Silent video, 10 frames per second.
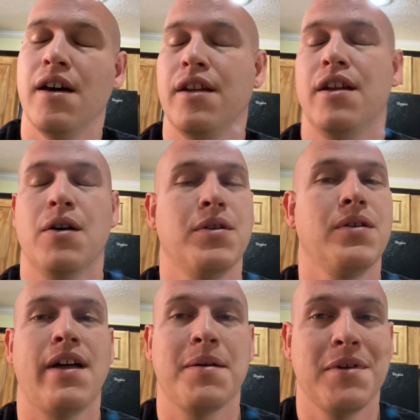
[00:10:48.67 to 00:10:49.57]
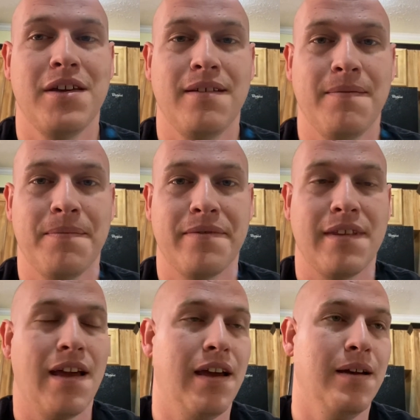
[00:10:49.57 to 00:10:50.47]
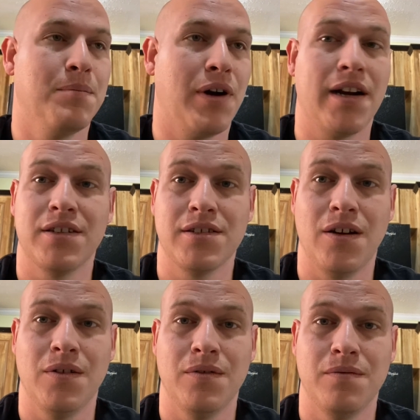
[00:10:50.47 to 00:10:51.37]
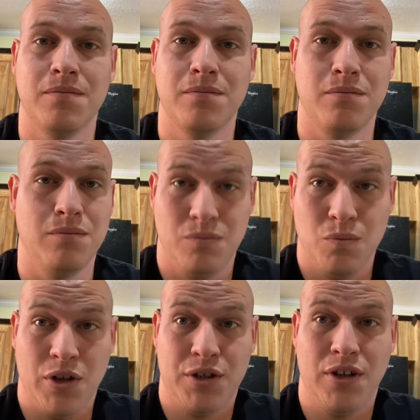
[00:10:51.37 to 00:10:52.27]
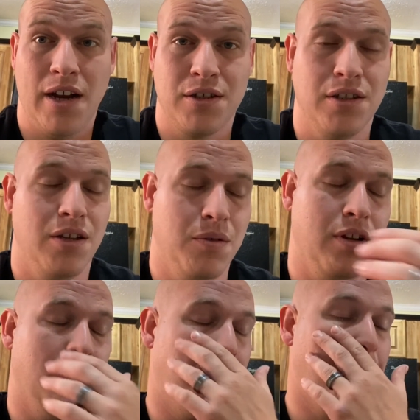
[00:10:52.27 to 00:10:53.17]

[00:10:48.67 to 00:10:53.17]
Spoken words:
Don't do like me and practice on what you're actually doing it on.